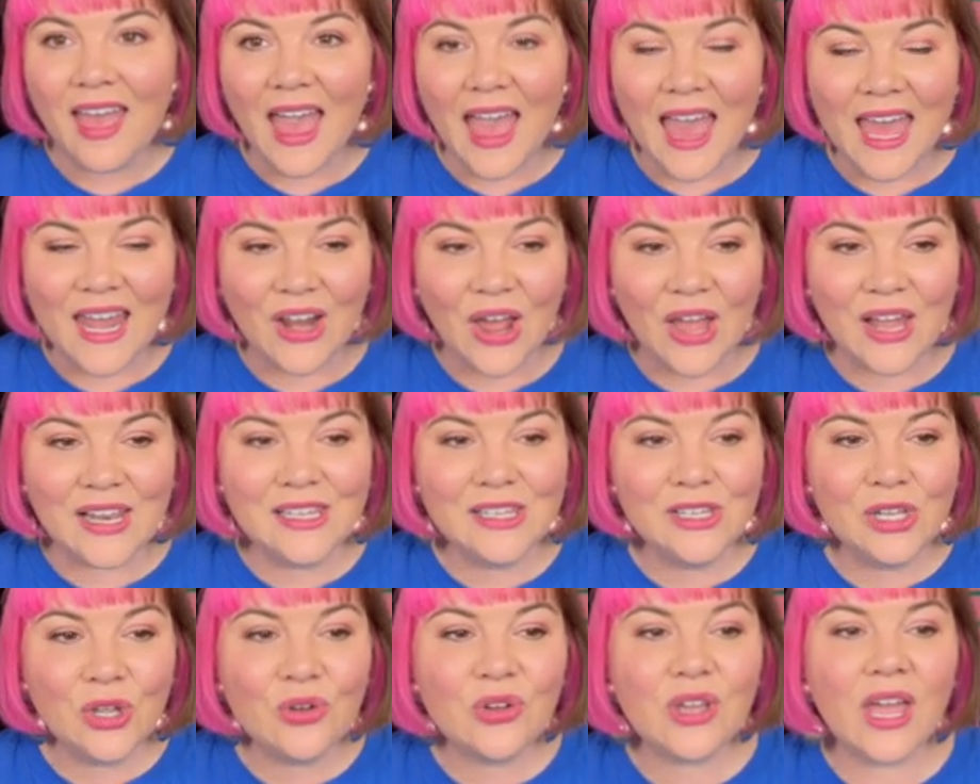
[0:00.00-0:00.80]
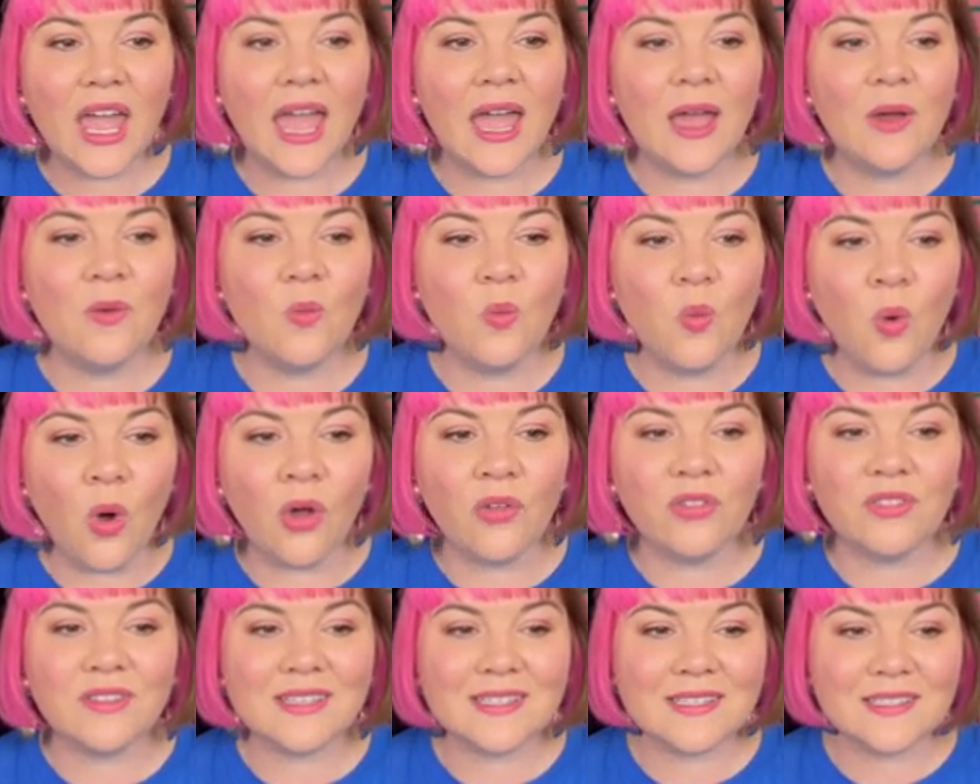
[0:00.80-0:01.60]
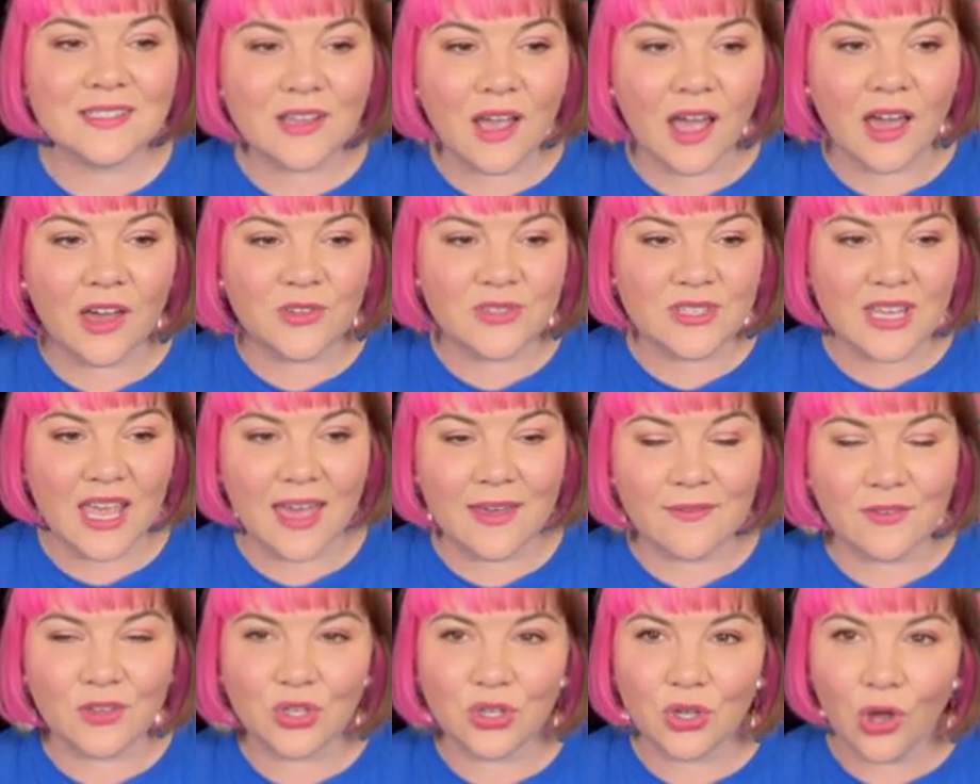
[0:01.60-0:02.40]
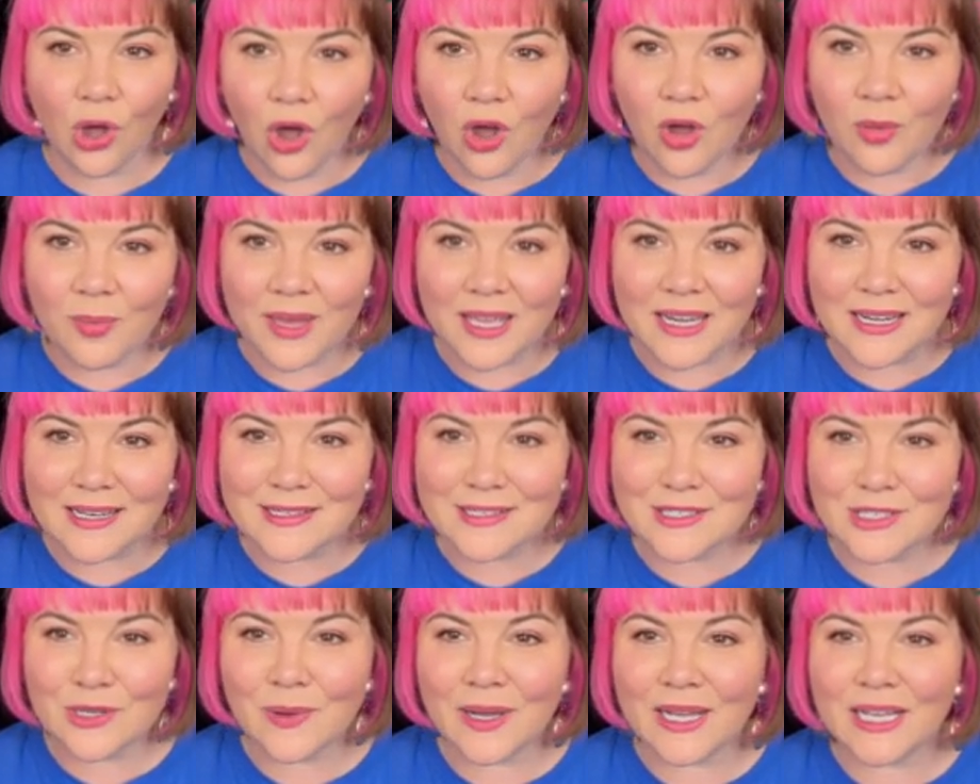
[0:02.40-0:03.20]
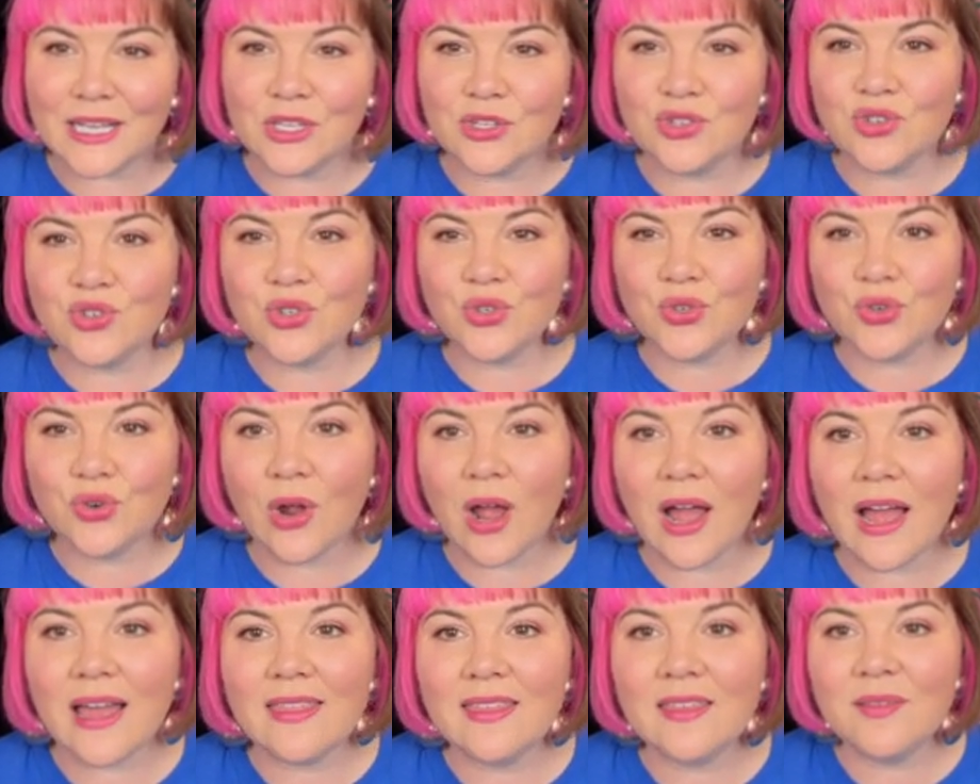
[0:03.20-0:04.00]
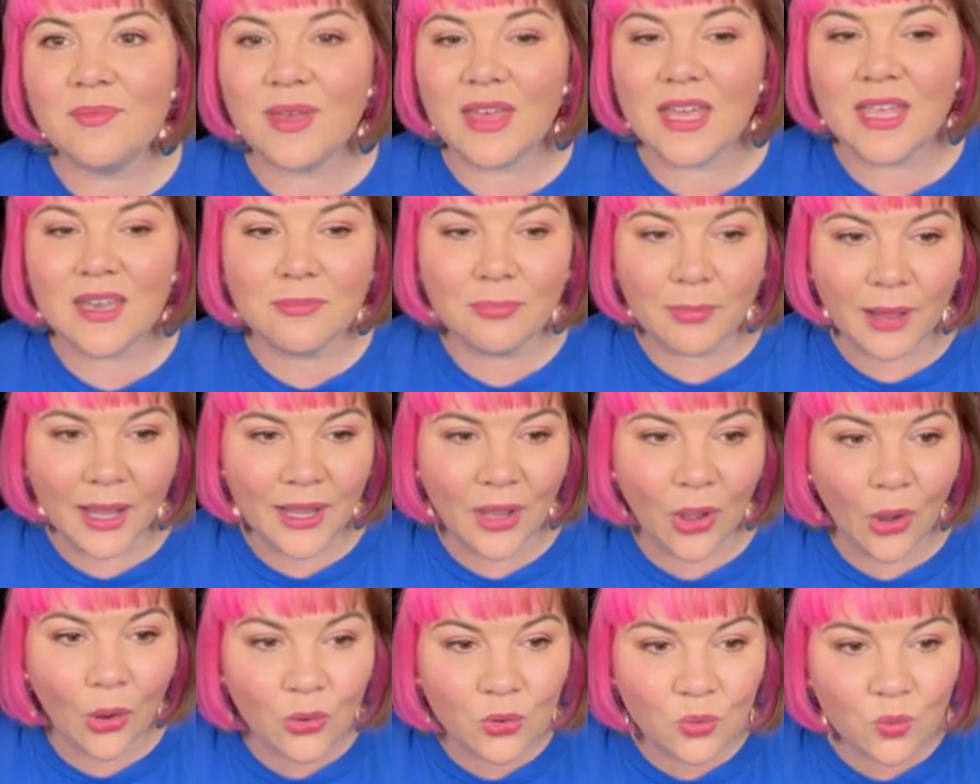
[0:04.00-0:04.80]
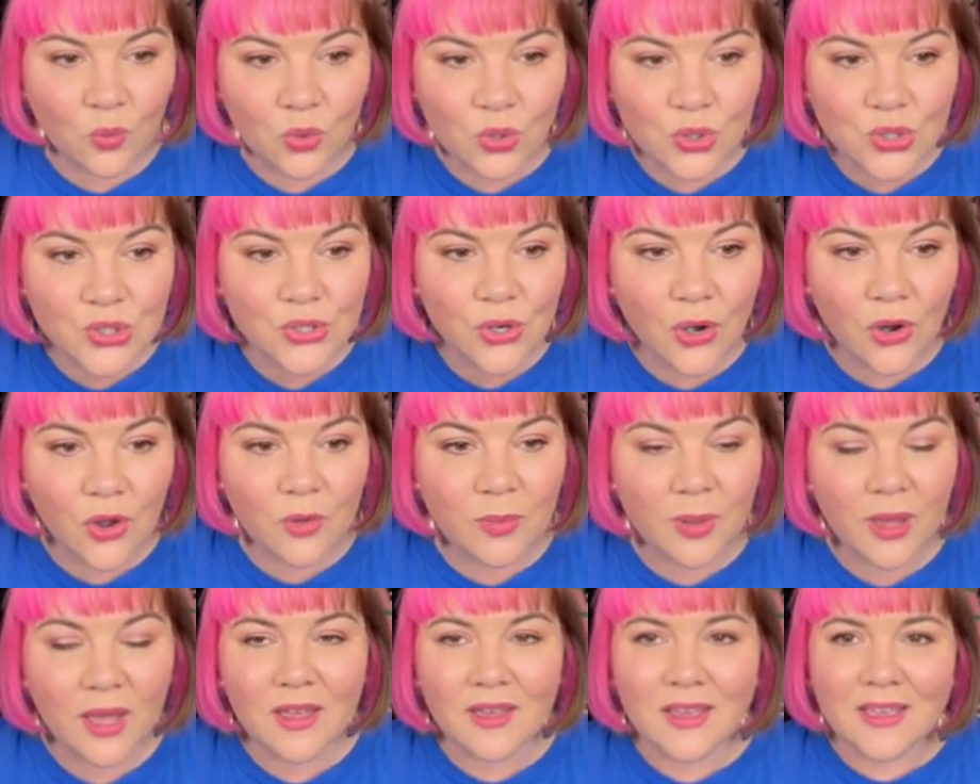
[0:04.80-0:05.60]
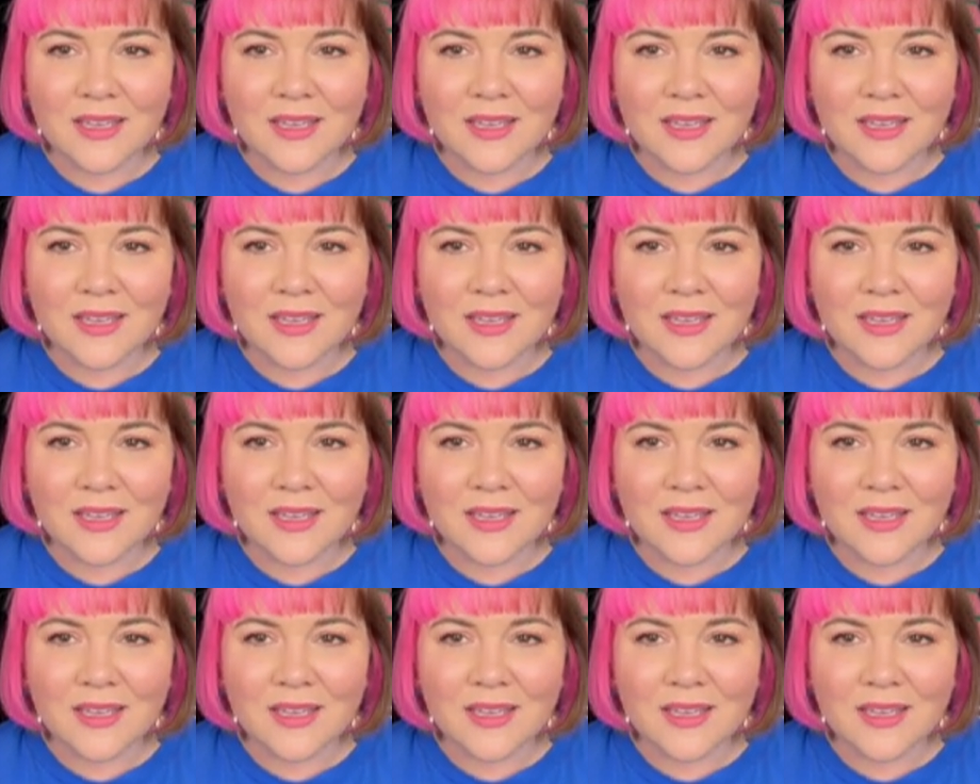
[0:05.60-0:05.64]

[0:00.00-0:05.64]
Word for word: and I look at what the styles have in common so I can try them in my own wardrobe.